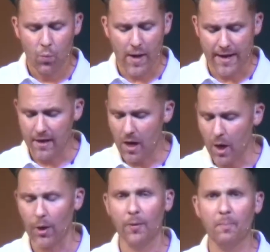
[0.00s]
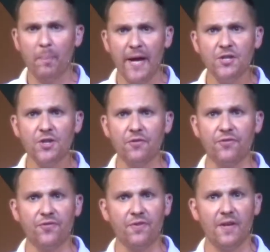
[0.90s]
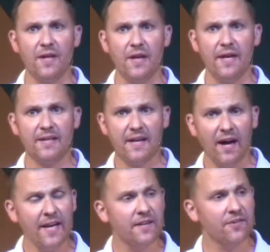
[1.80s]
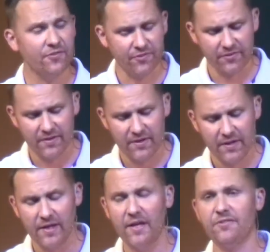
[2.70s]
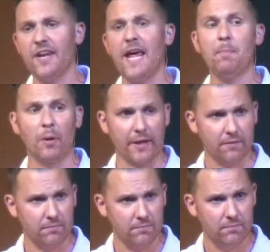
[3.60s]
when our patience and kindness is enabling.